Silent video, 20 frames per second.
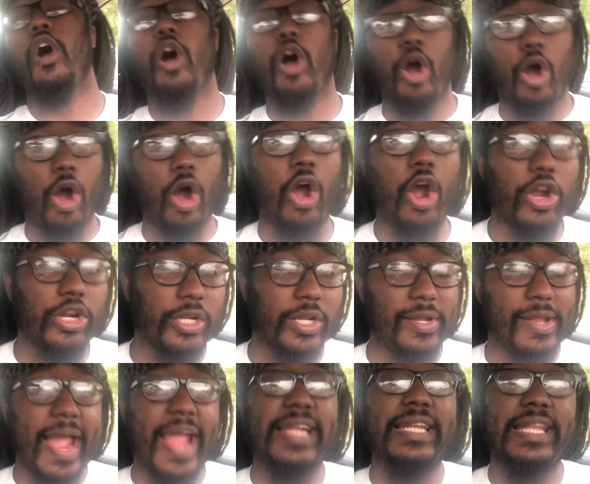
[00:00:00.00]
Hard
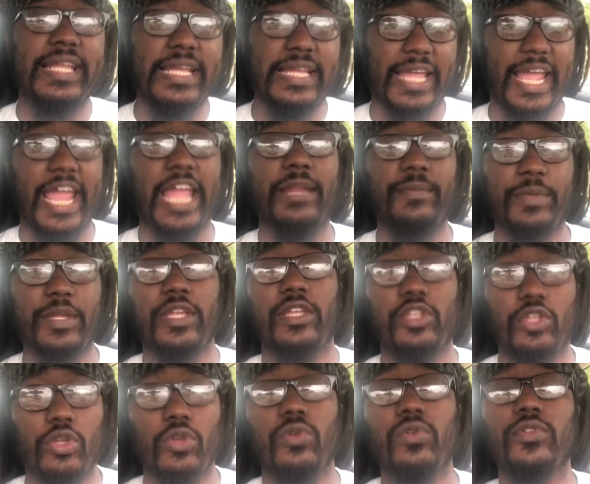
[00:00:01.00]
lightning can be
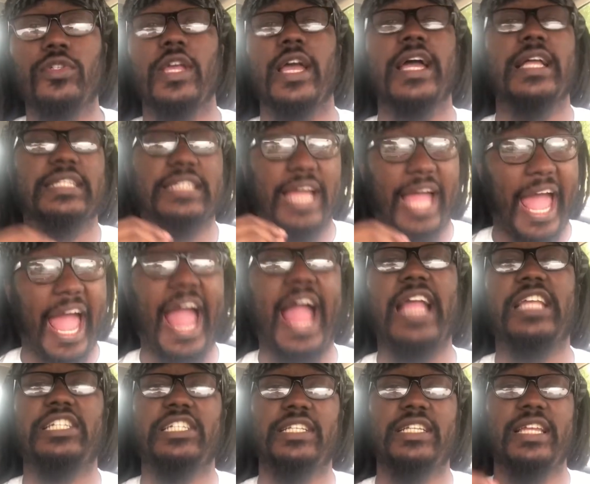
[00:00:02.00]
used to
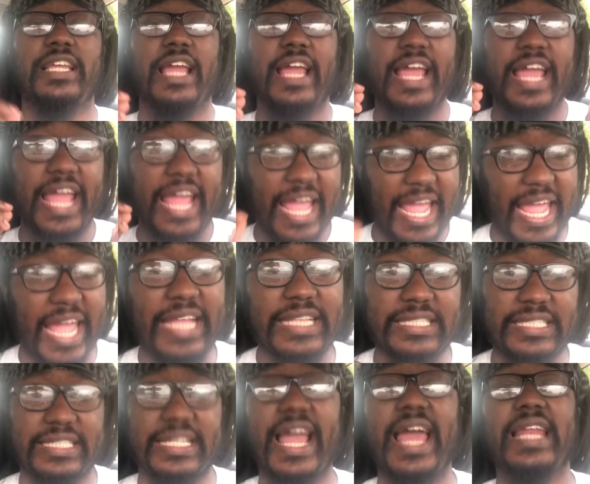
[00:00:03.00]
actually hit
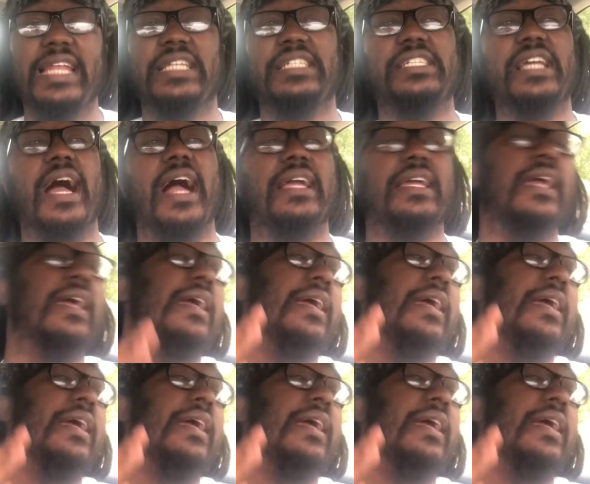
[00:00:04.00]
Static Shock.